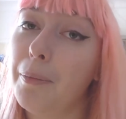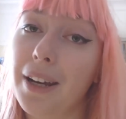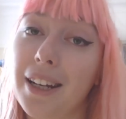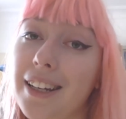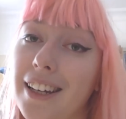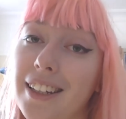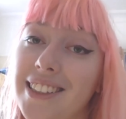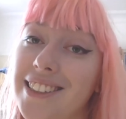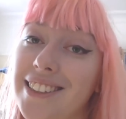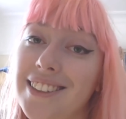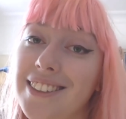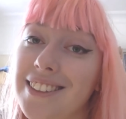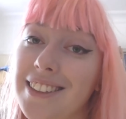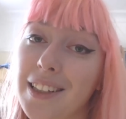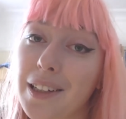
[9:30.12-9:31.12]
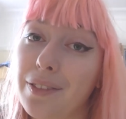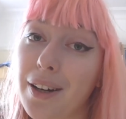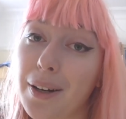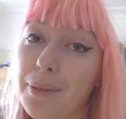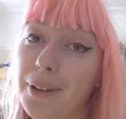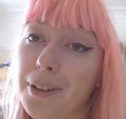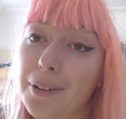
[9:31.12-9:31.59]
medication until I
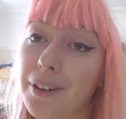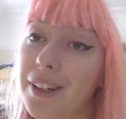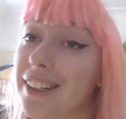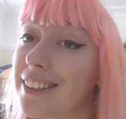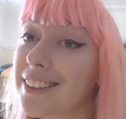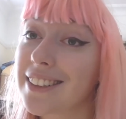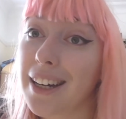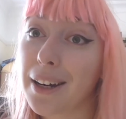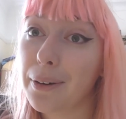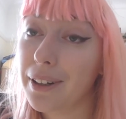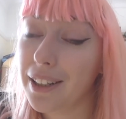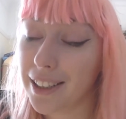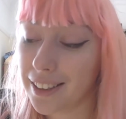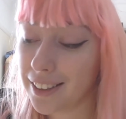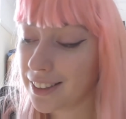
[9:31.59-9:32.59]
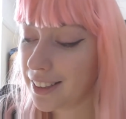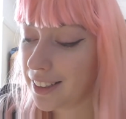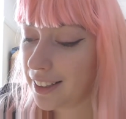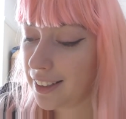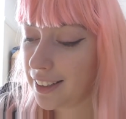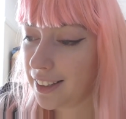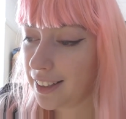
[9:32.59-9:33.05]
find one that works, I will.
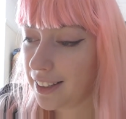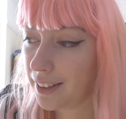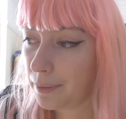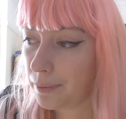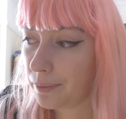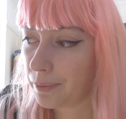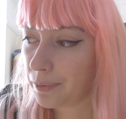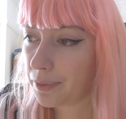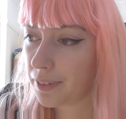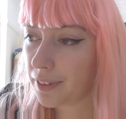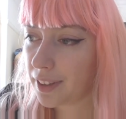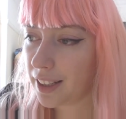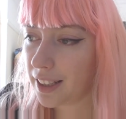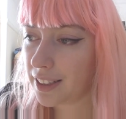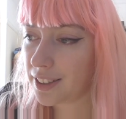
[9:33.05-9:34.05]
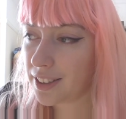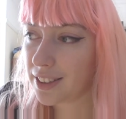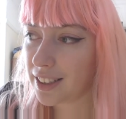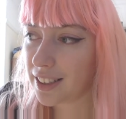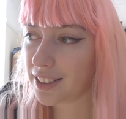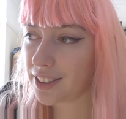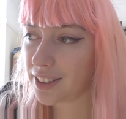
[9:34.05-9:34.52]
It's
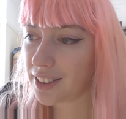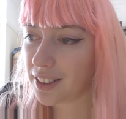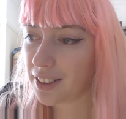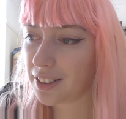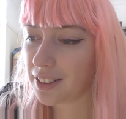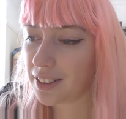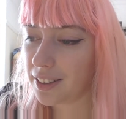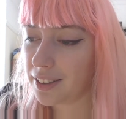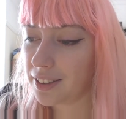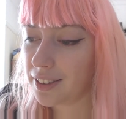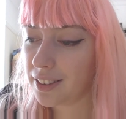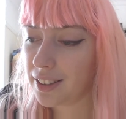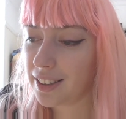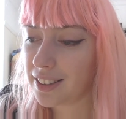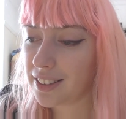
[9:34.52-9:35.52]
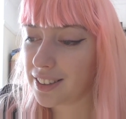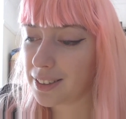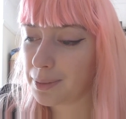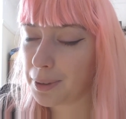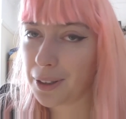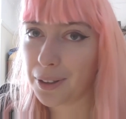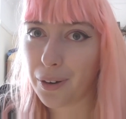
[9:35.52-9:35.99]
it's just gonna it's
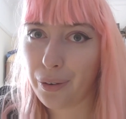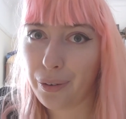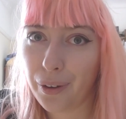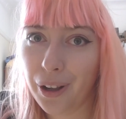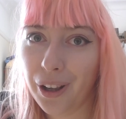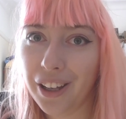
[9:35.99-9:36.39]
gonna be awful,